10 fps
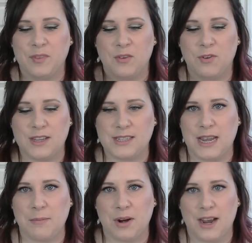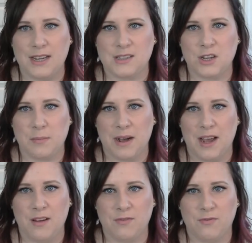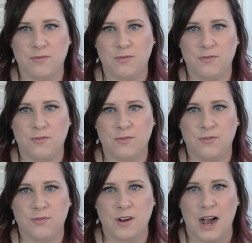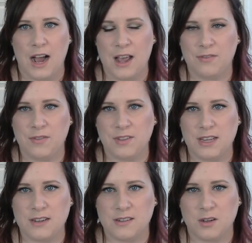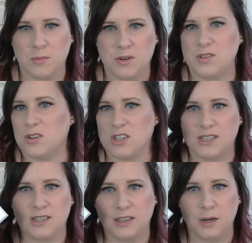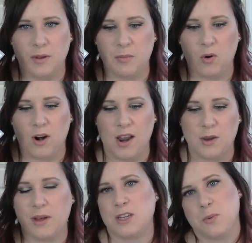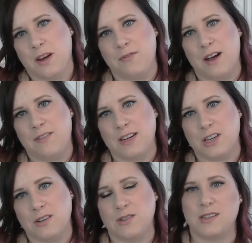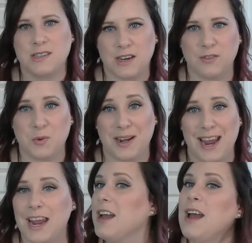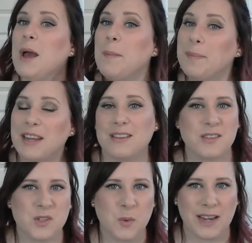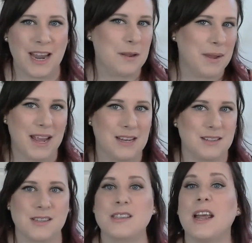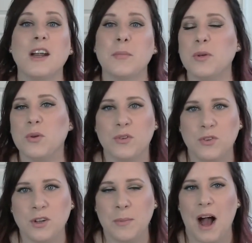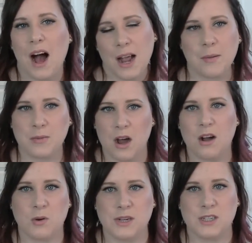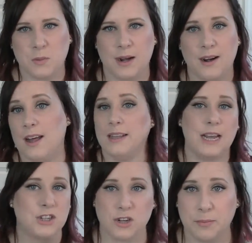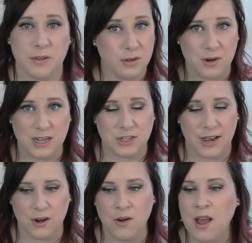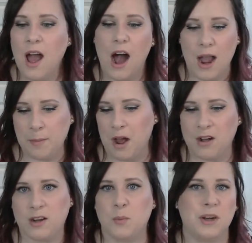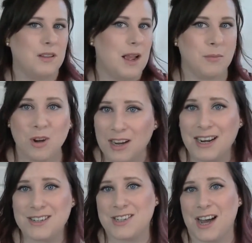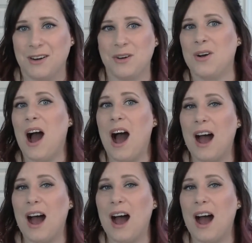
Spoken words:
For the same price, you could buy 5 of these almost, or just a little bit more, and you get 25 eyeshadows instead of 28. But in those 28 pans, they are beautiful, but I'm not going to wear electric blue eyeshadow. I'm not going to wear lime green eyeshadow.